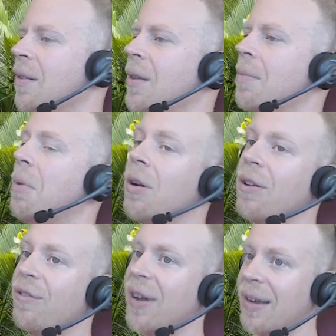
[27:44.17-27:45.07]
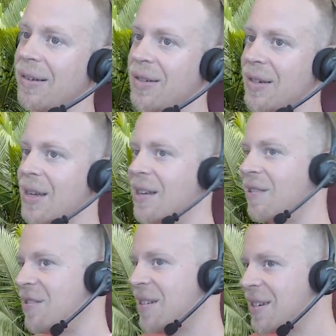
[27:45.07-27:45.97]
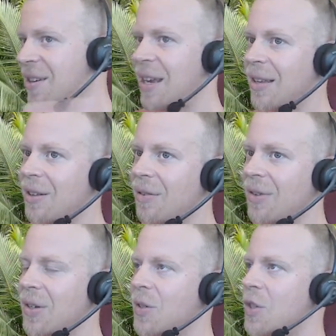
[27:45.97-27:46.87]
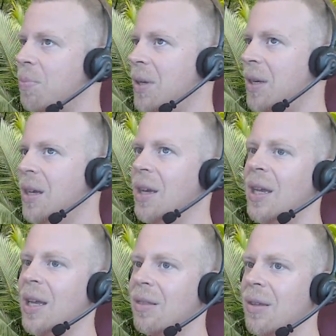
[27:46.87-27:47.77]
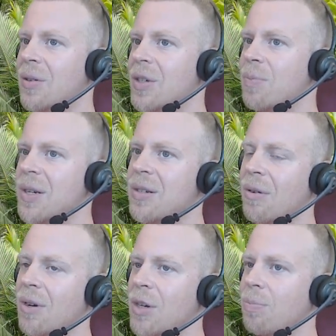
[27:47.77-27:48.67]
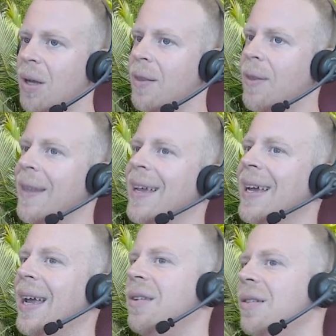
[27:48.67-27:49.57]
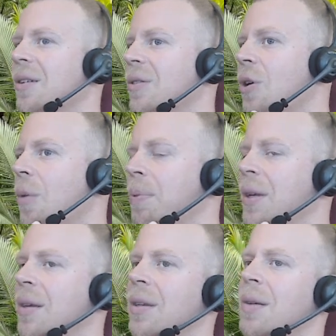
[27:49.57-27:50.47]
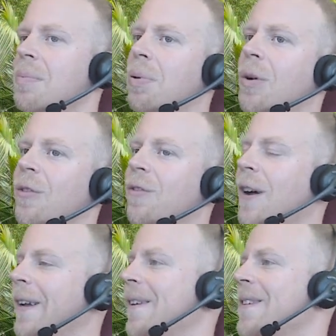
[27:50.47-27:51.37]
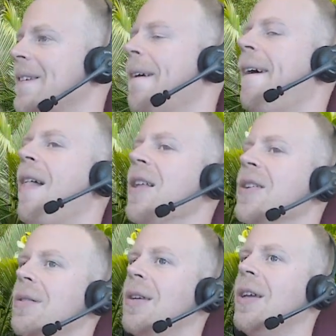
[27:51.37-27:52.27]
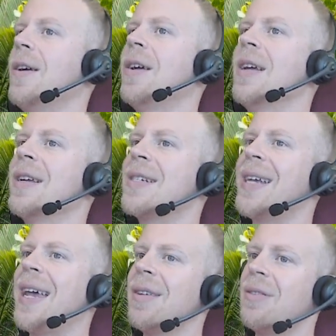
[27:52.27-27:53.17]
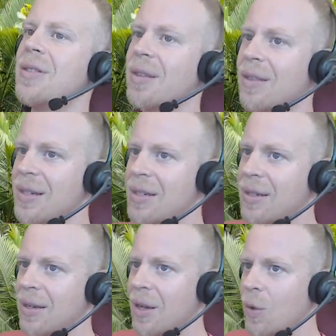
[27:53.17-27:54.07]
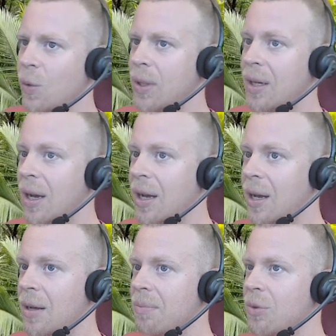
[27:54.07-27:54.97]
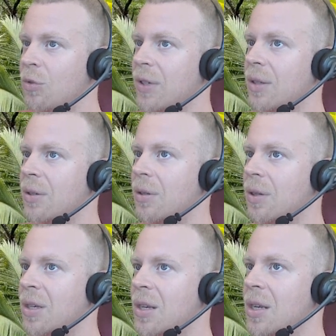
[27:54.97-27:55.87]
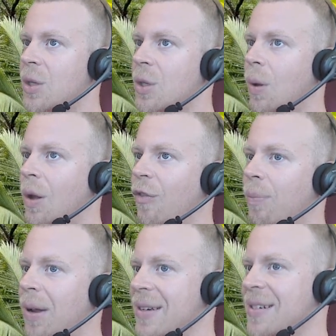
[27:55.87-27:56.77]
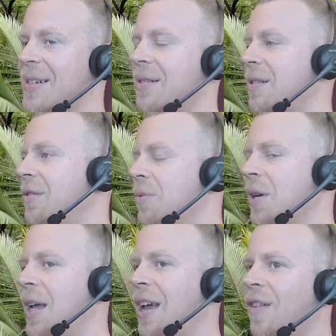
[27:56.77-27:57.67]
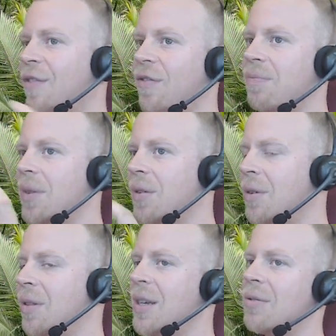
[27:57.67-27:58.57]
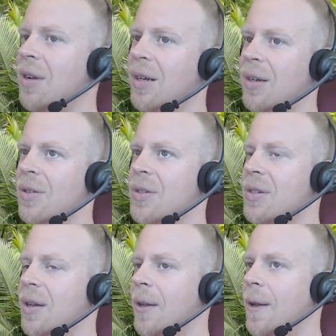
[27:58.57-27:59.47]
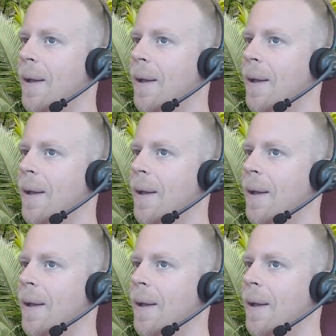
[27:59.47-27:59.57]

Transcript: the model files. Just connect it over USB, hit the USB storage button, and you can copy and import files. So yeah, sad news on this. We are moving to the T12 Plus. So if you want to have one of these radios,